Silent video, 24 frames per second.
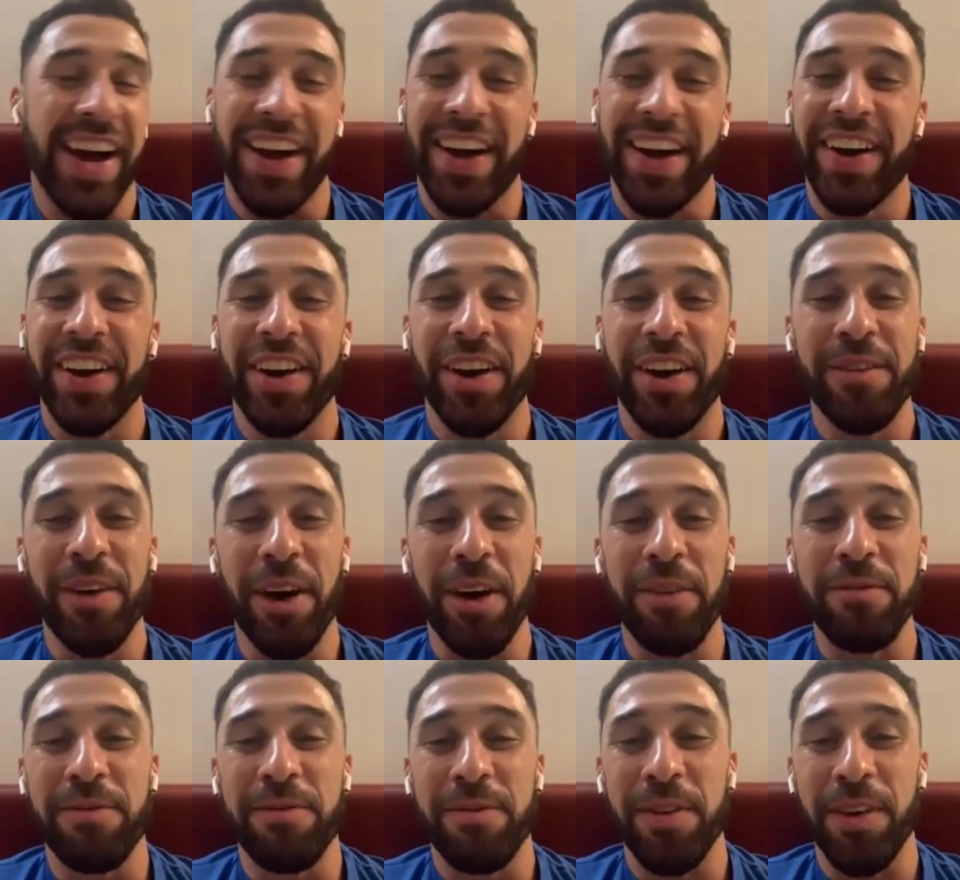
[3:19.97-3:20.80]

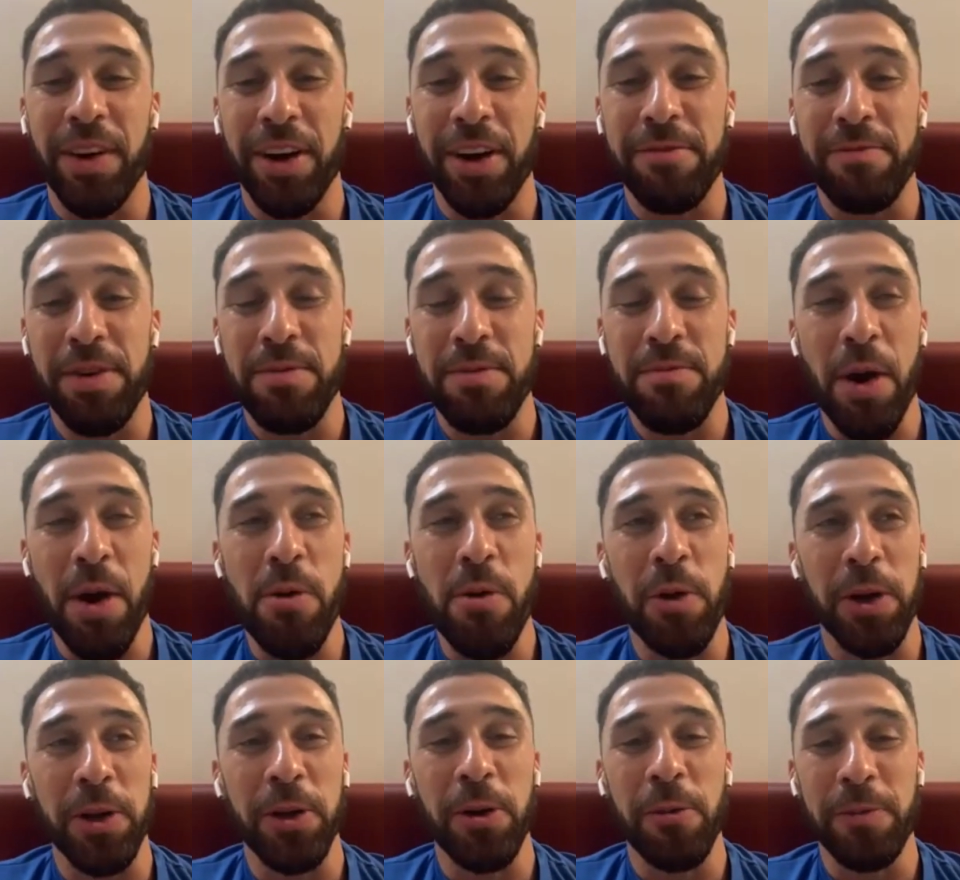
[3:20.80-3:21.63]
I've been
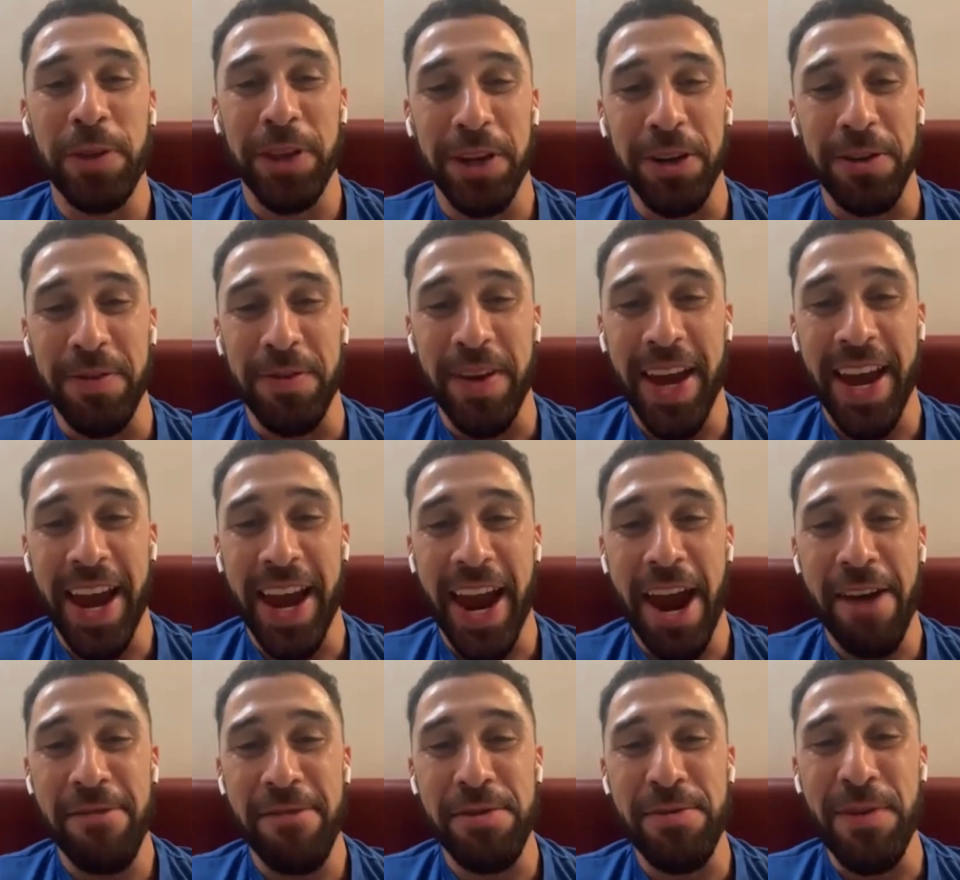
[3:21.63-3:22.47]
woken up to them
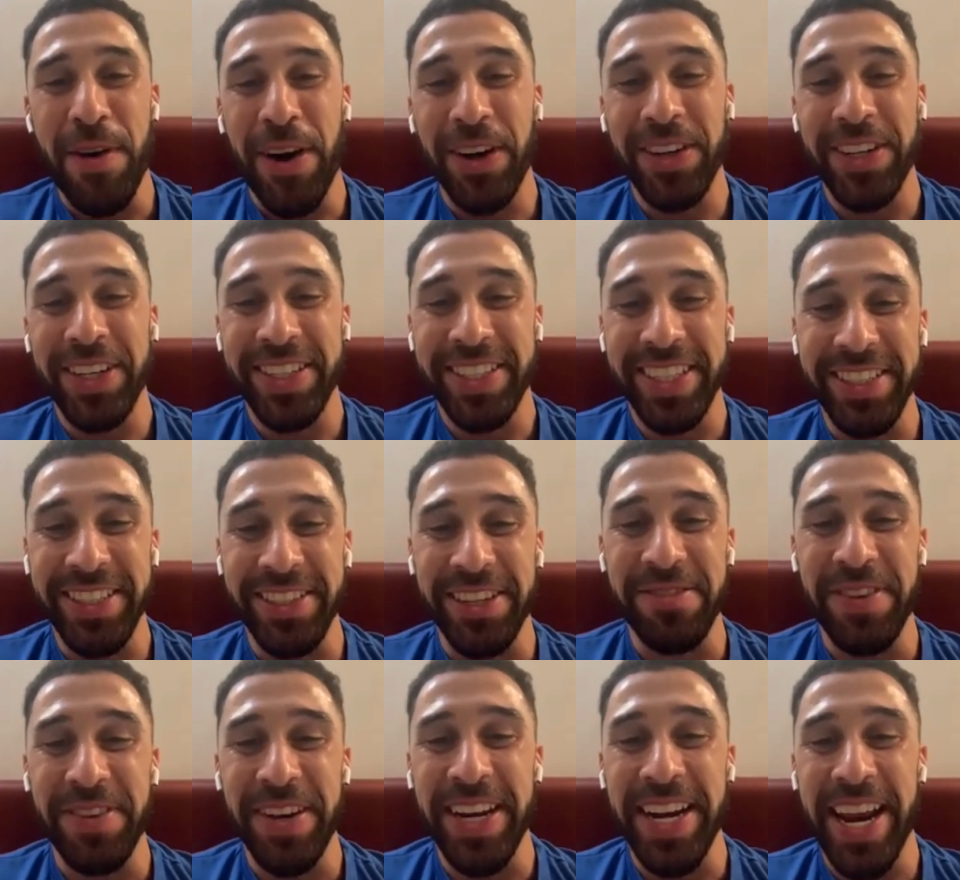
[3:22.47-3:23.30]
every morning since
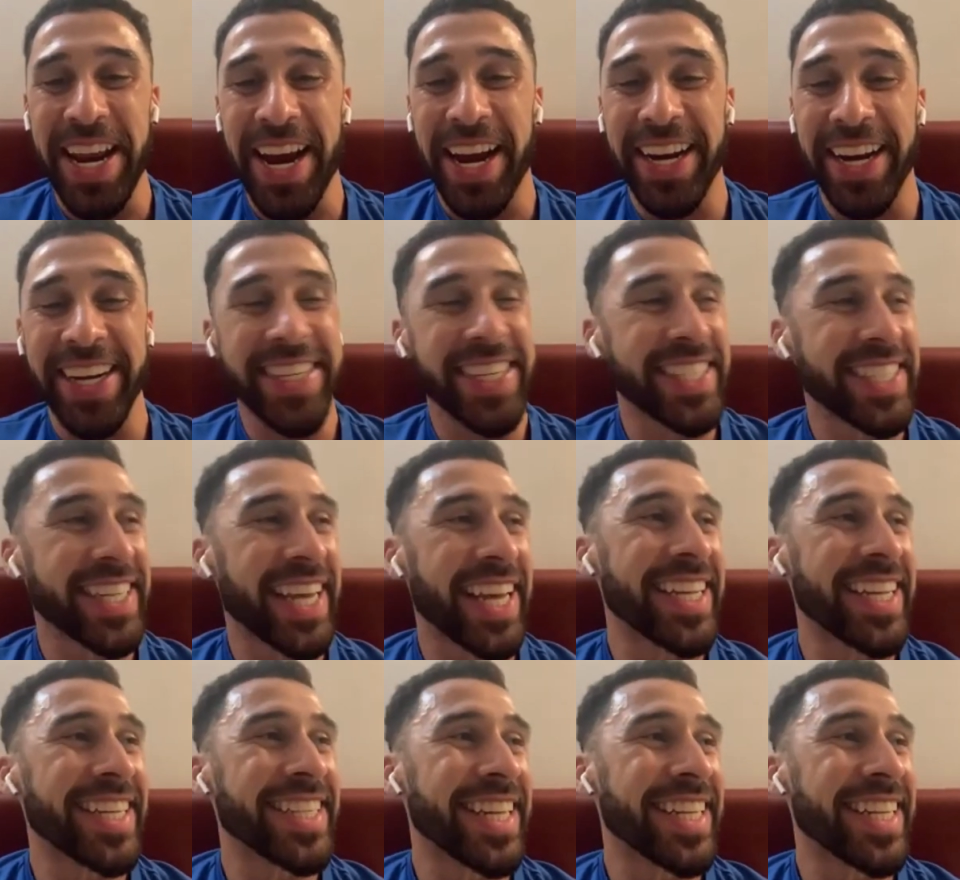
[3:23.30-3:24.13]
I've been here. As I
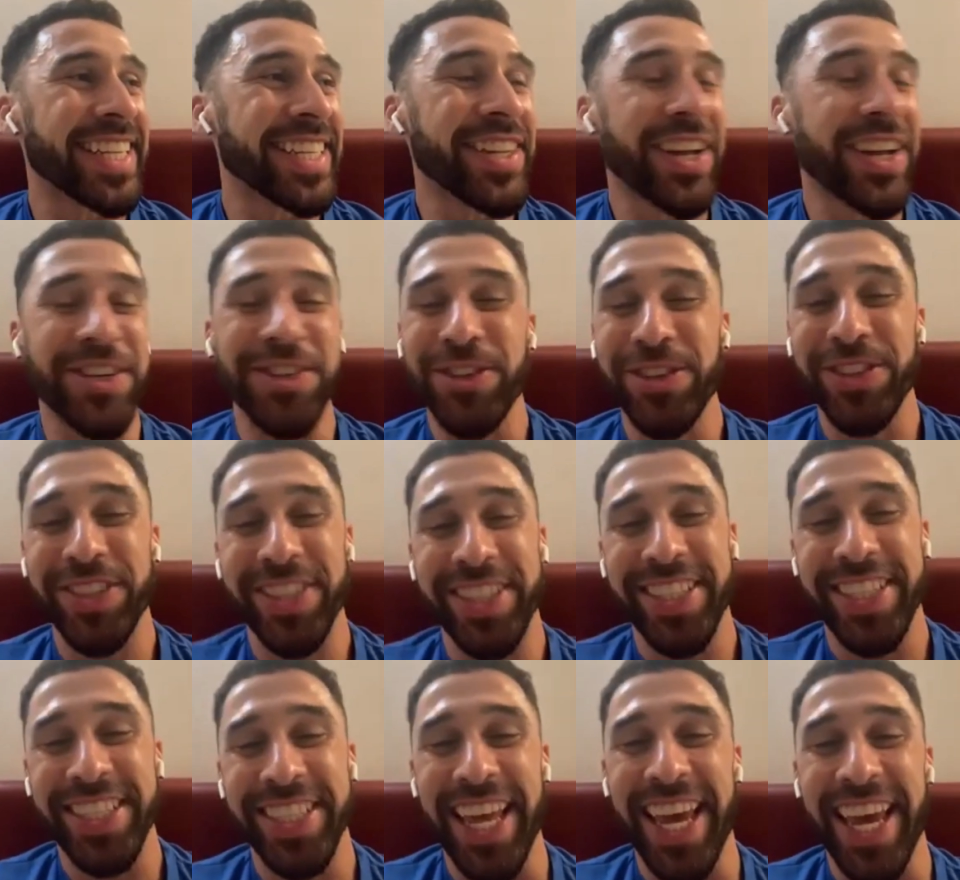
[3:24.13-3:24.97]
say, it's not just
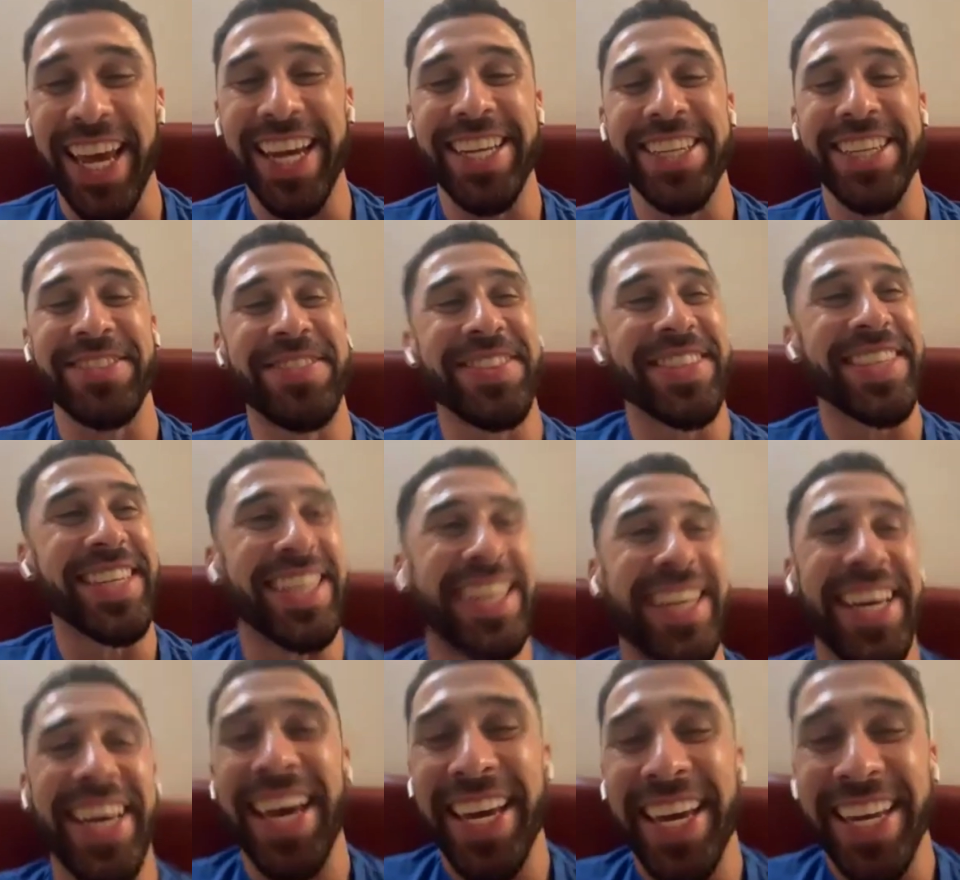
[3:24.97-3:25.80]
in the stadiums.
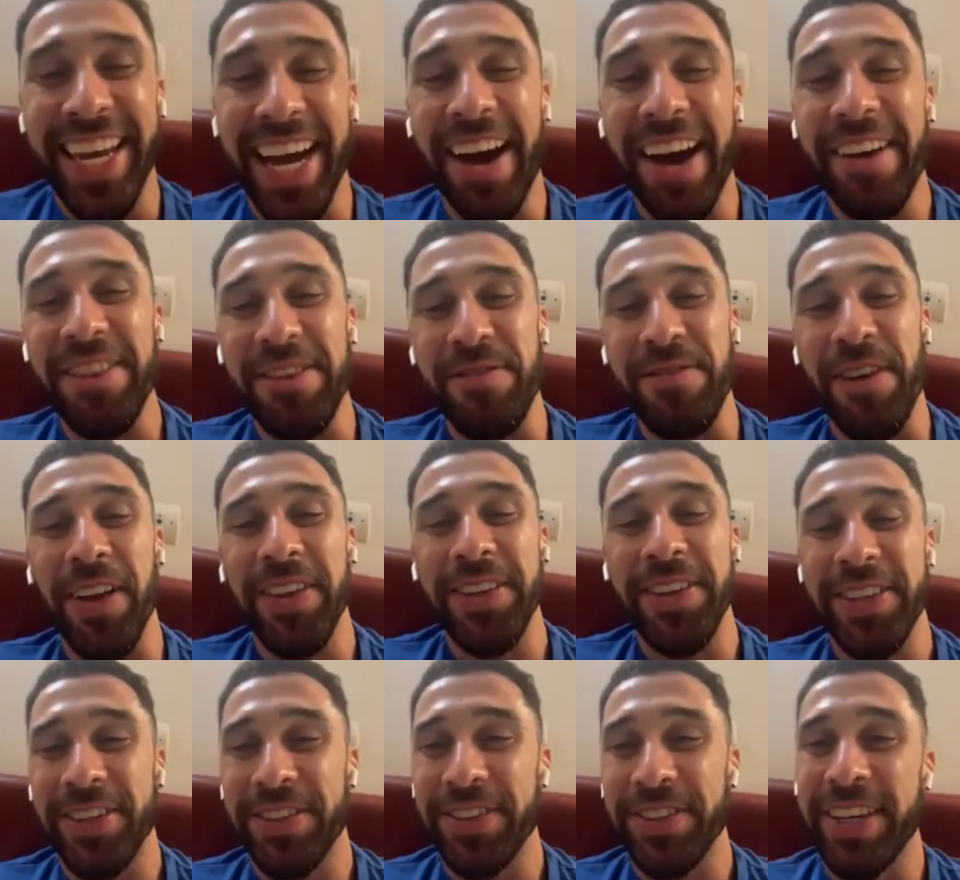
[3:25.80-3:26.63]
You had them all
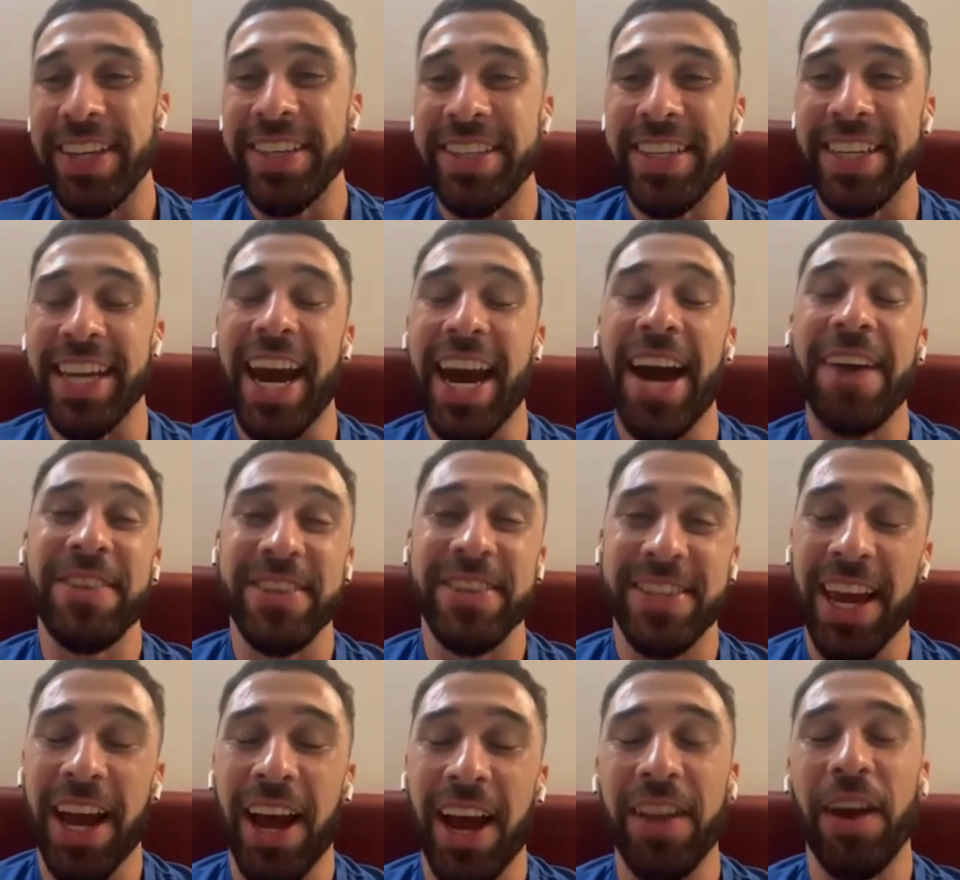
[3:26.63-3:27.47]
the streets, and I have to
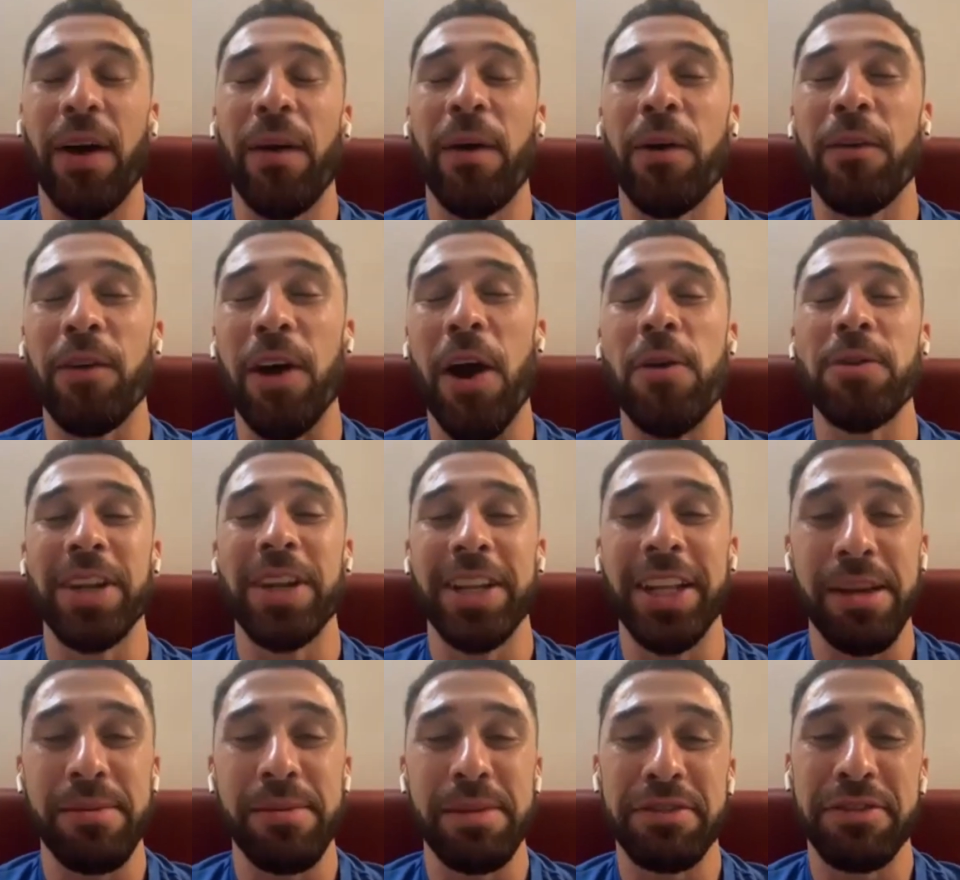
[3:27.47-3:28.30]
say I'm growing a
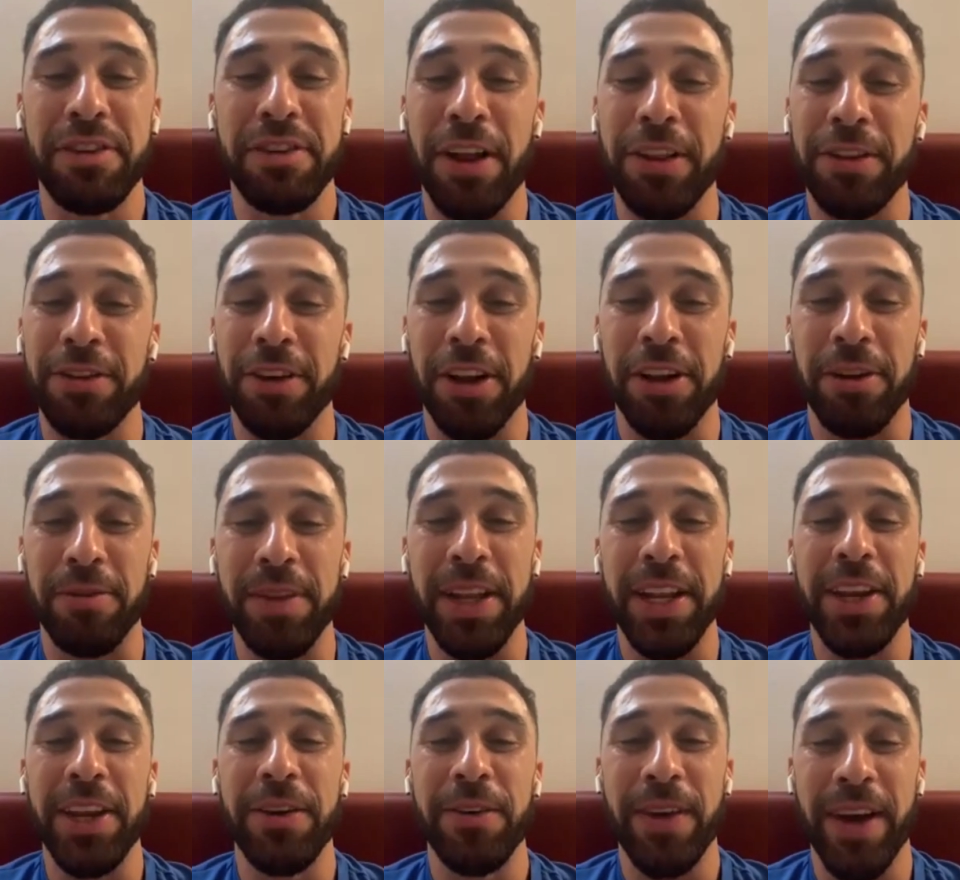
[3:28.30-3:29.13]
little bit fonder of them.
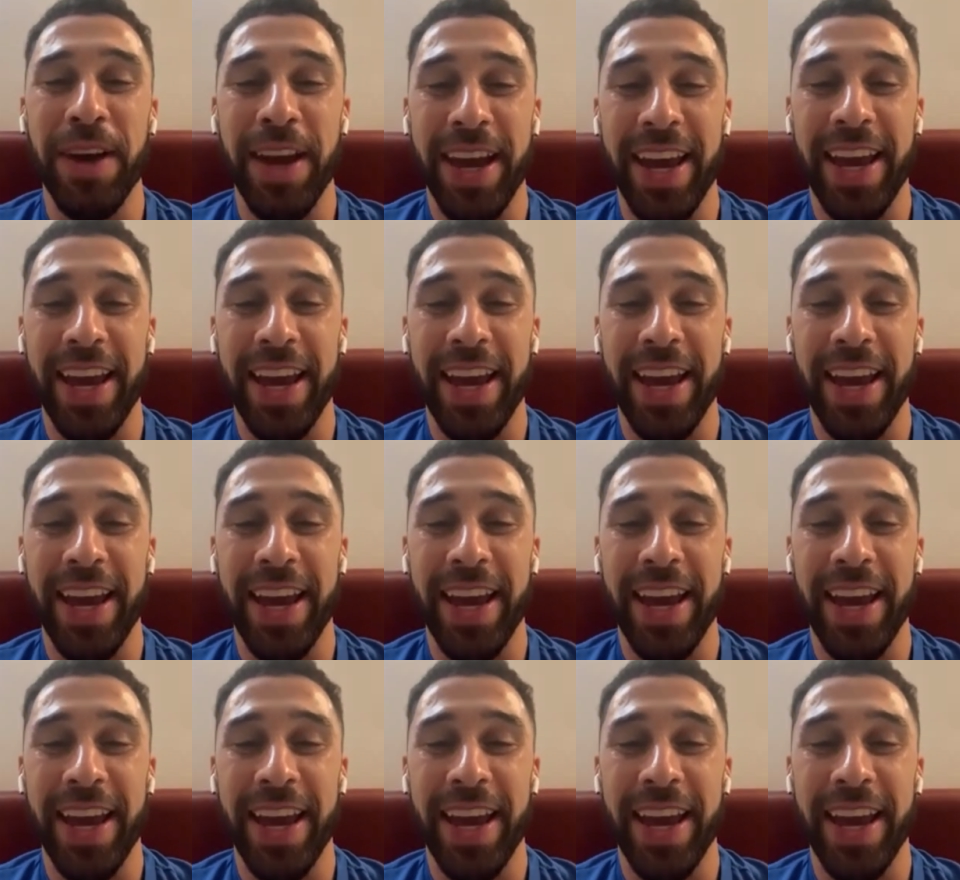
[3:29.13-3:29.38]
They do.